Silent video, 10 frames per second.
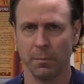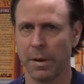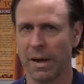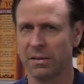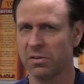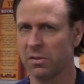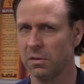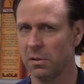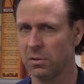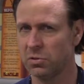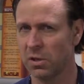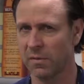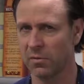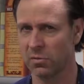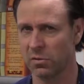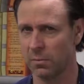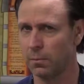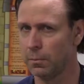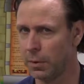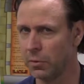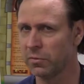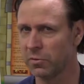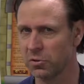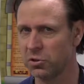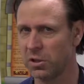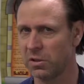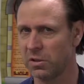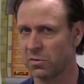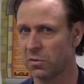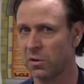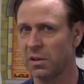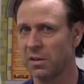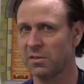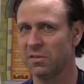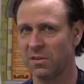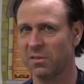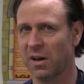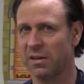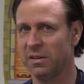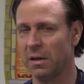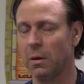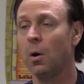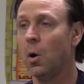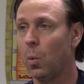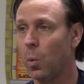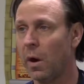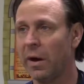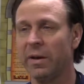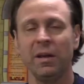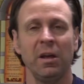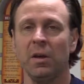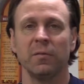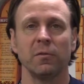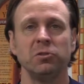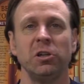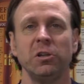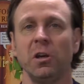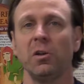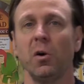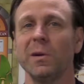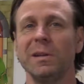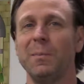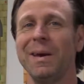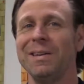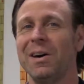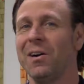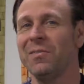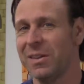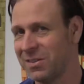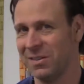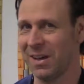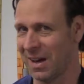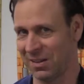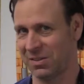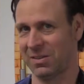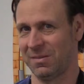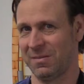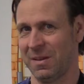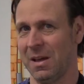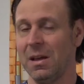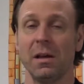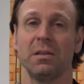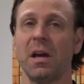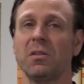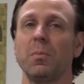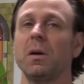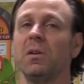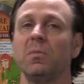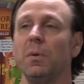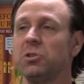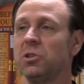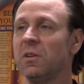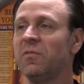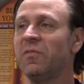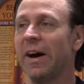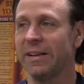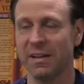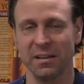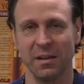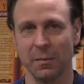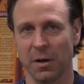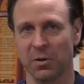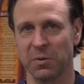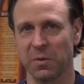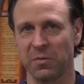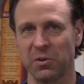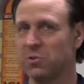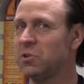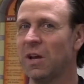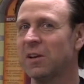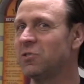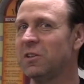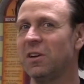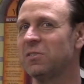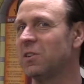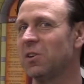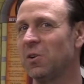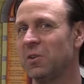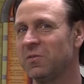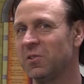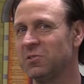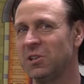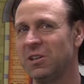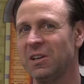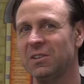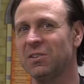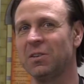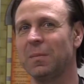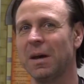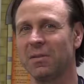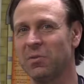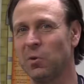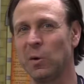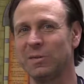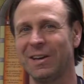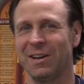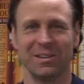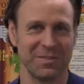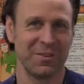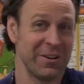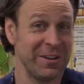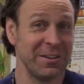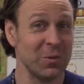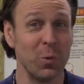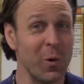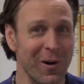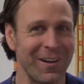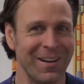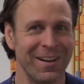Madison and Jefferson, both Virginians, are against this idea. Why? Virginia had already paid off its debts. And that's because much of the fighting in the American Revolution actually doesn't occur in Virginia until the Battle of Yorktown at the very end of the war,